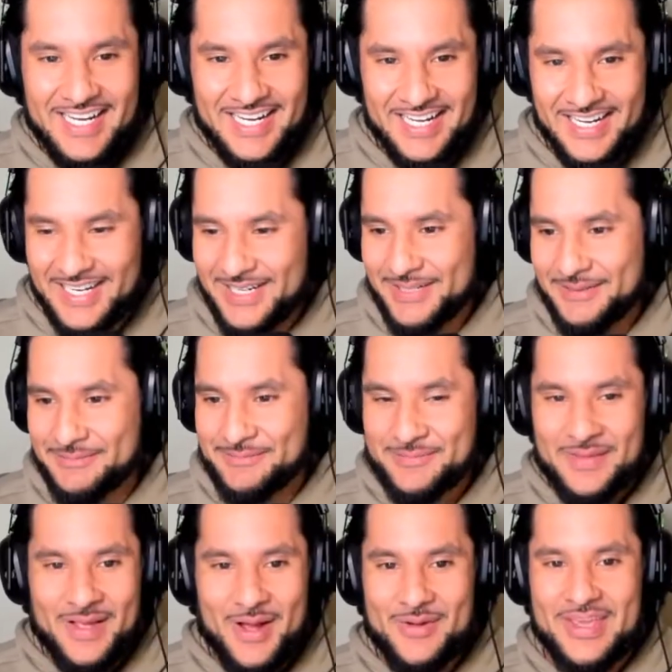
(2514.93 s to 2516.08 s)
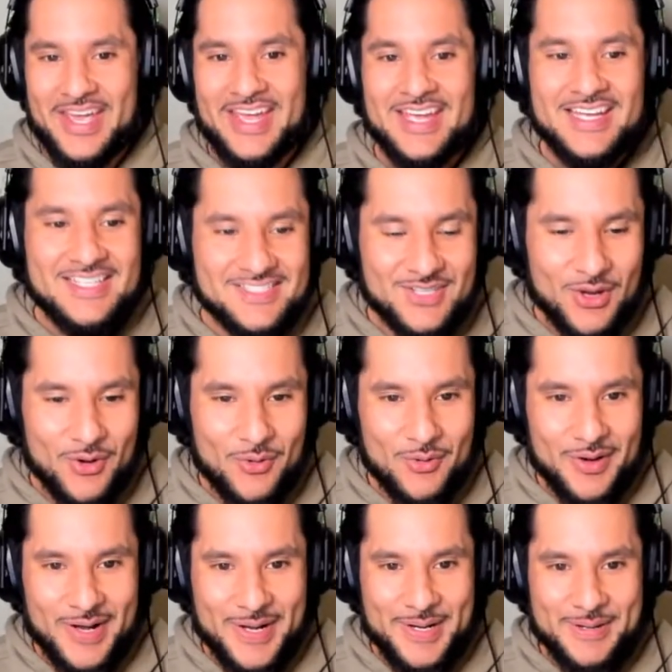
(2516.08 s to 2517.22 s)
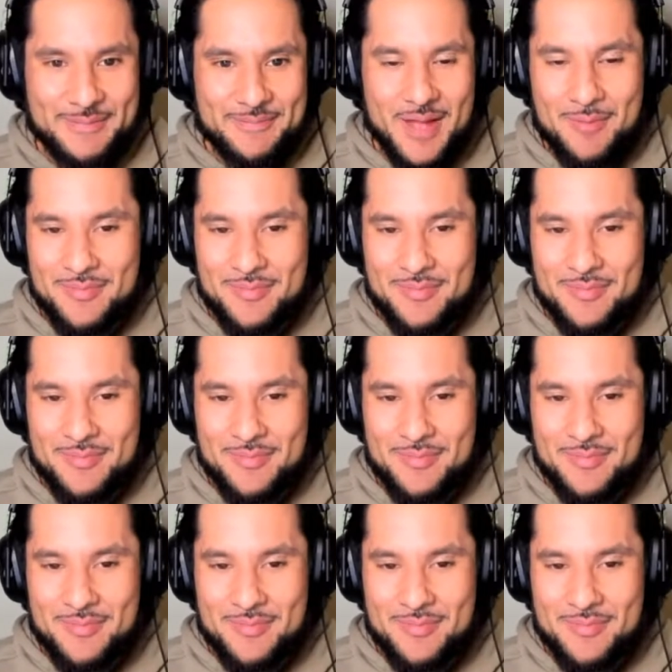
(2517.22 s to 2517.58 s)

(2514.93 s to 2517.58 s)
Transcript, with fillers: um, okay, so um,